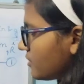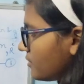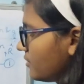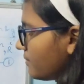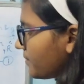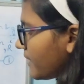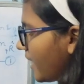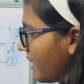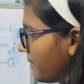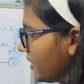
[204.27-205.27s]
equals to
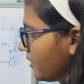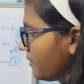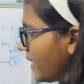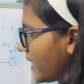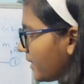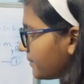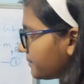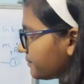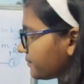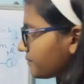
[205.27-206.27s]
m into
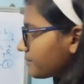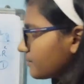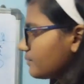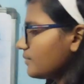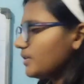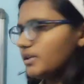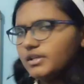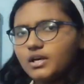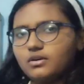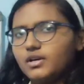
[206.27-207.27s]
A.
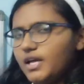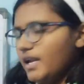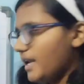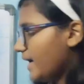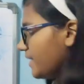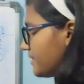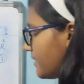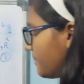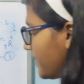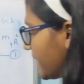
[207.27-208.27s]
Now
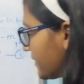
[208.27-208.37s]
let us